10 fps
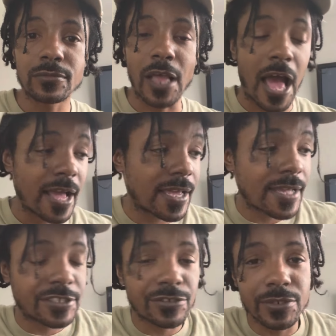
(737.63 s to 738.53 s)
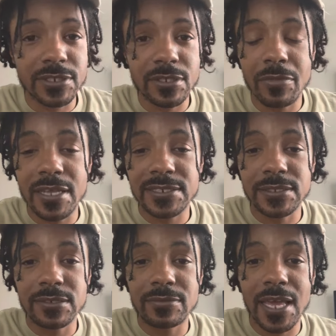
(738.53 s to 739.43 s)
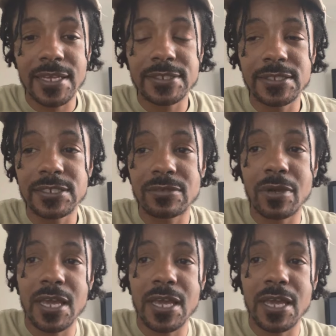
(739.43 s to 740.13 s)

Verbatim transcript: I got tricks up my sleeve that I can teach somebody